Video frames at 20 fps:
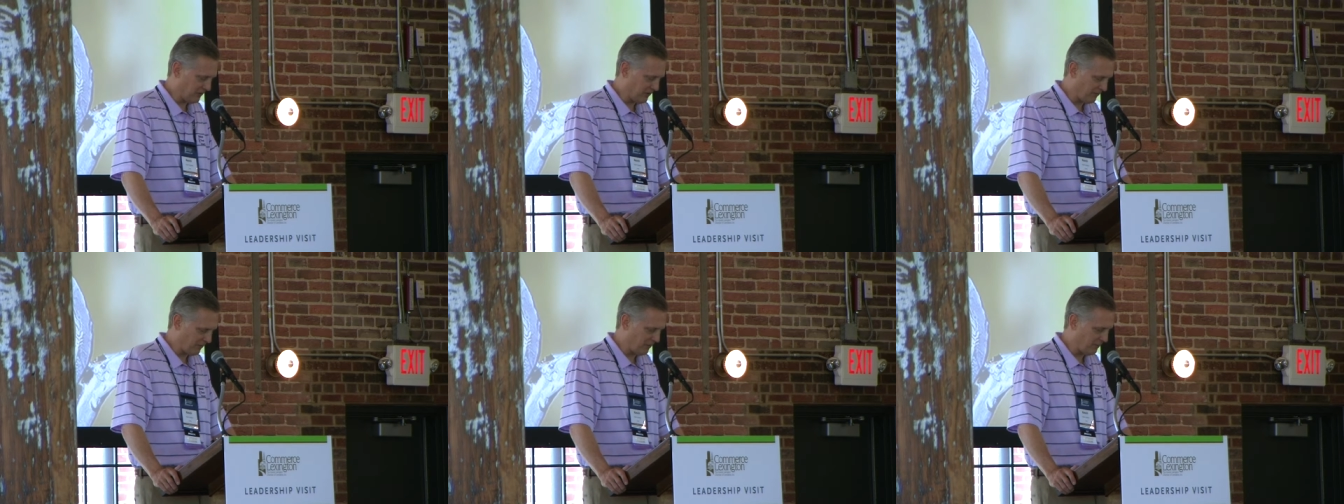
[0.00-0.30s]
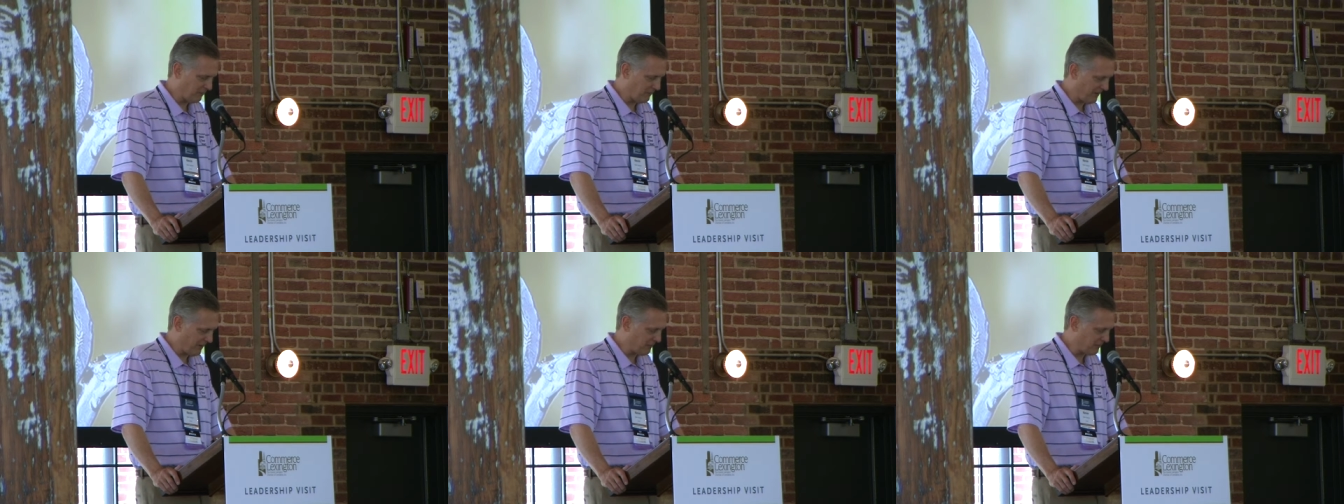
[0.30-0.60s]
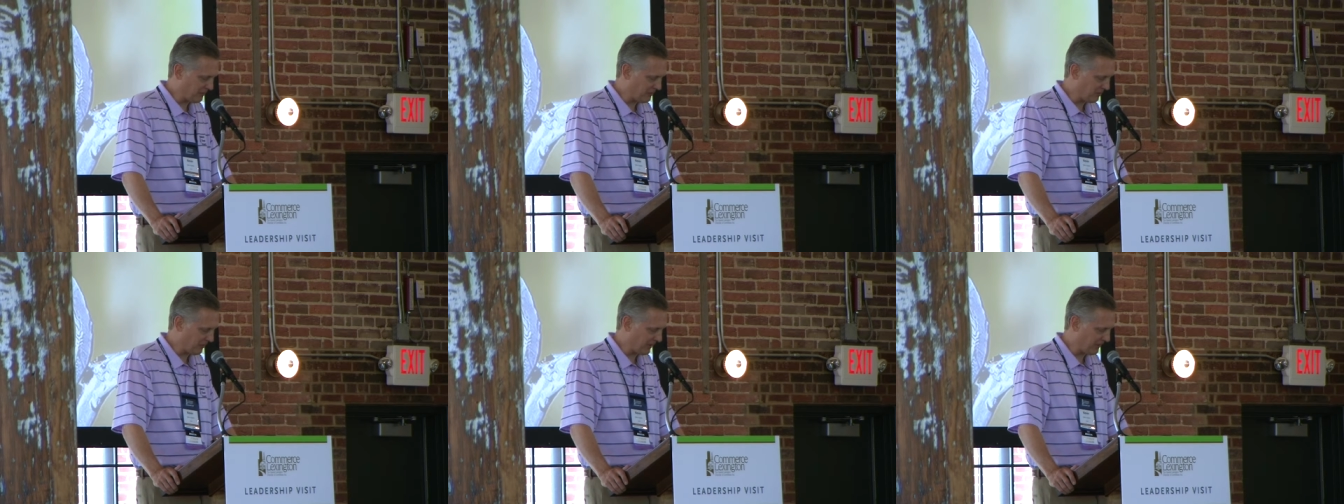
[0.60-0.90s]
one of our
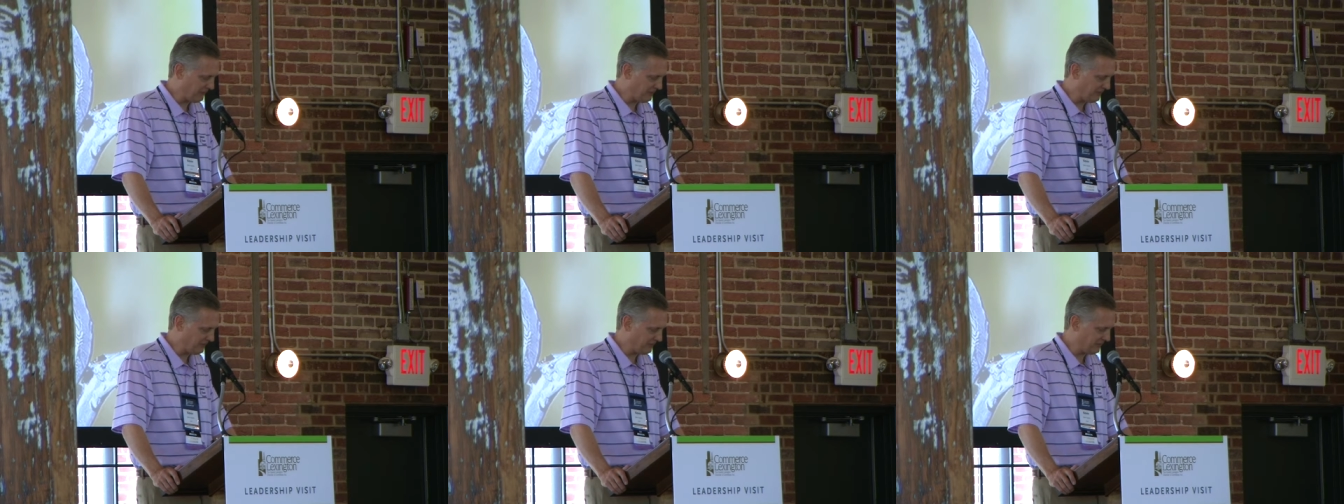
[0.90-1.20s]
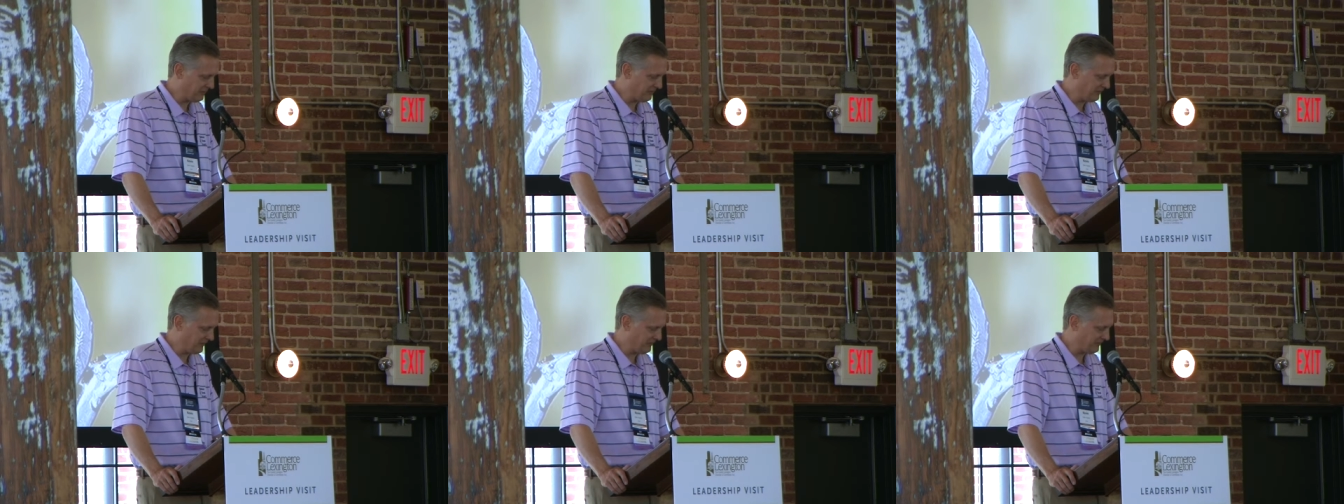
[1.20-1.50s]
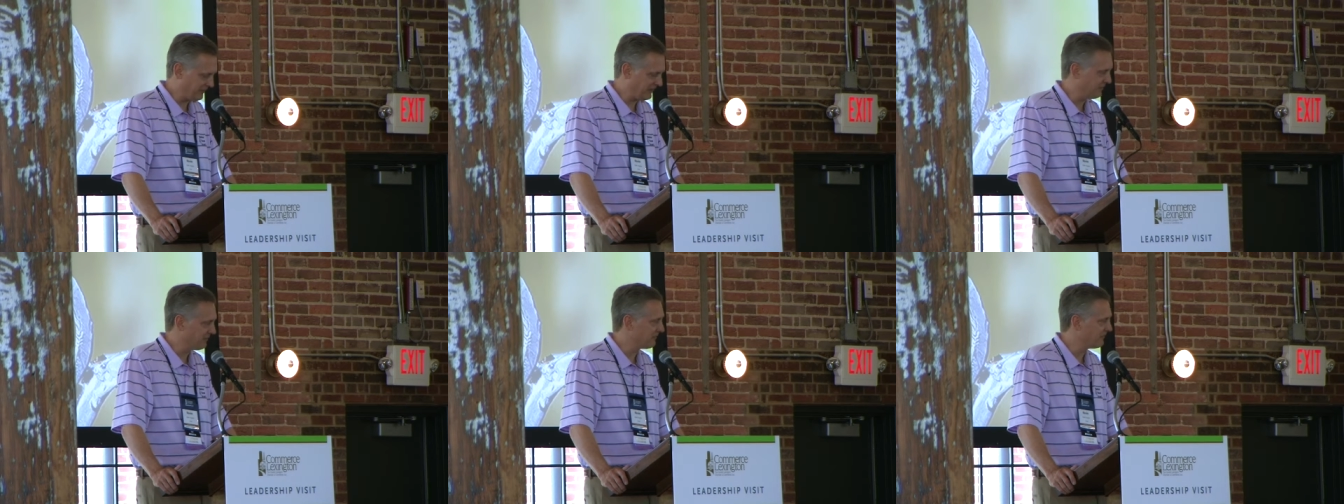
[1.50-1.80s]
favorite places to
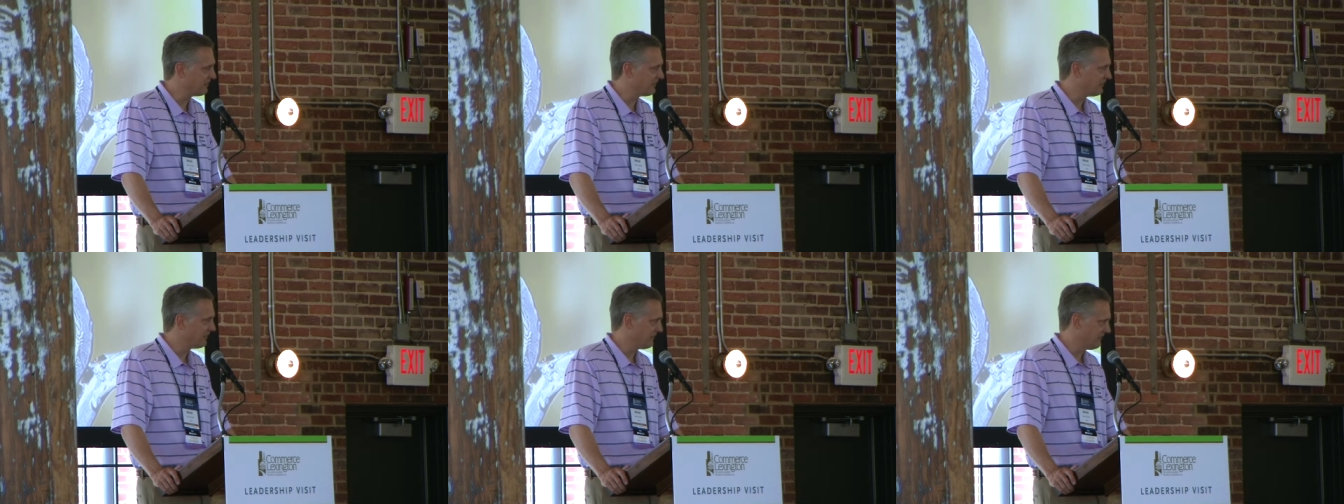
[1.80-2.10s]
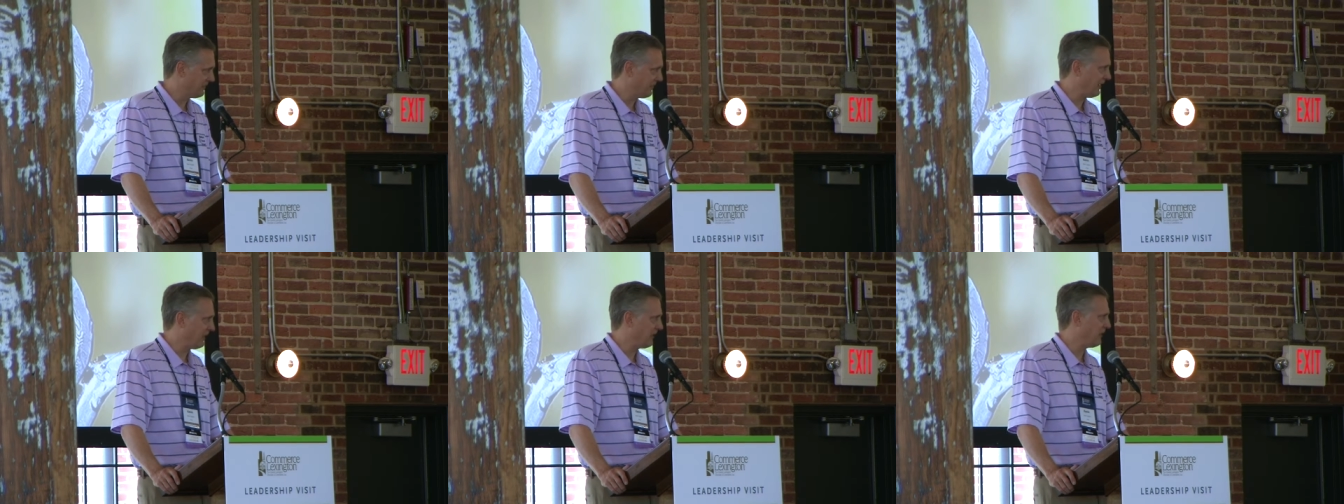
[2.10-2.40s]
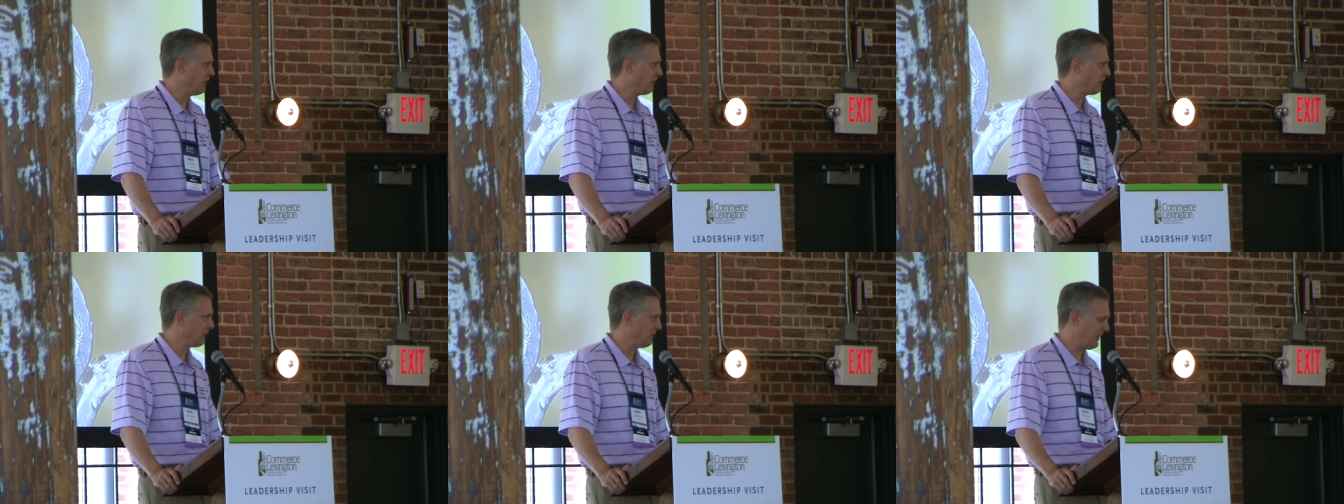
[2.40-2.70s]
visit.
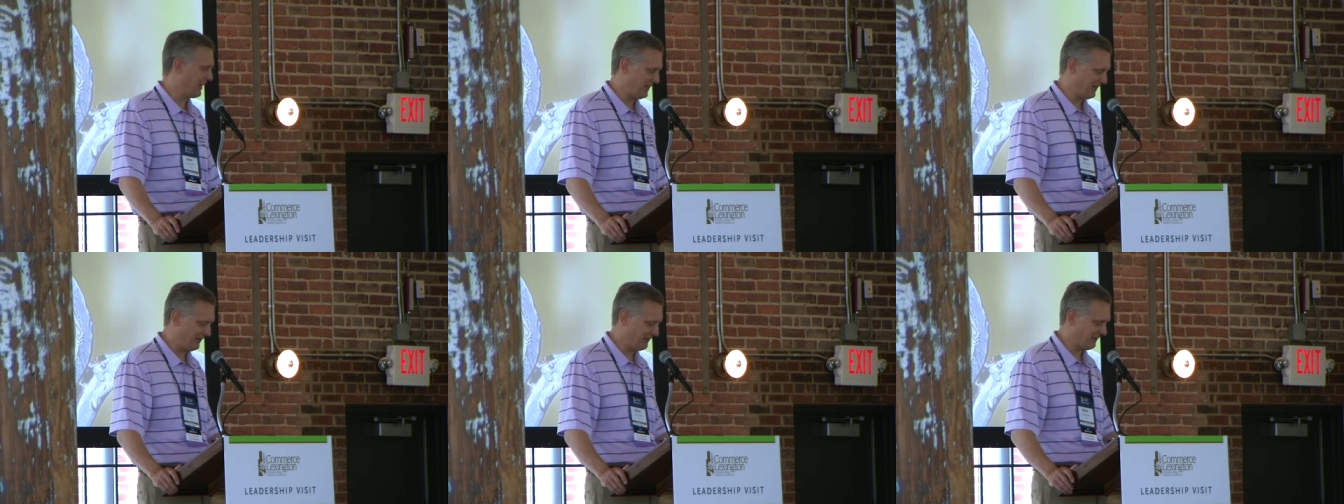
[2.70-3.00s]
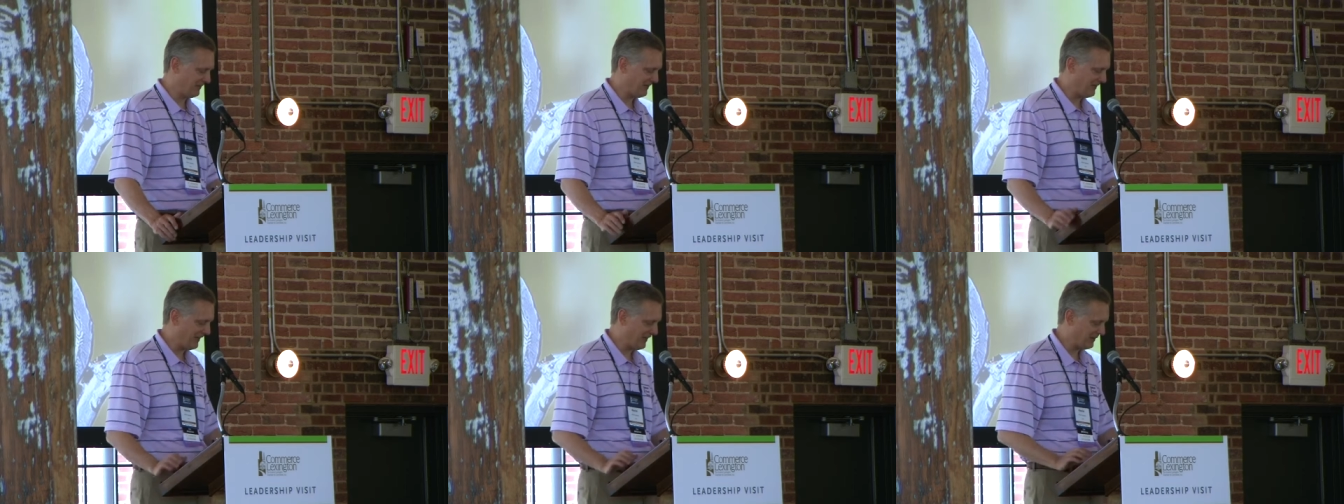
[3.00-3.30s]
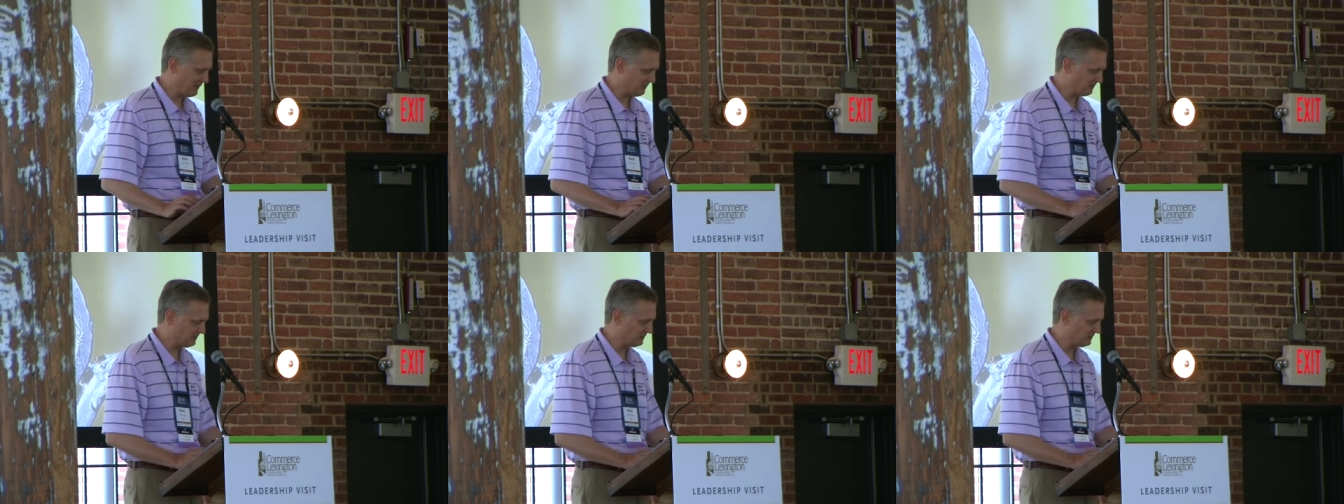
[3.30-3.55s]
Thank you for being here today.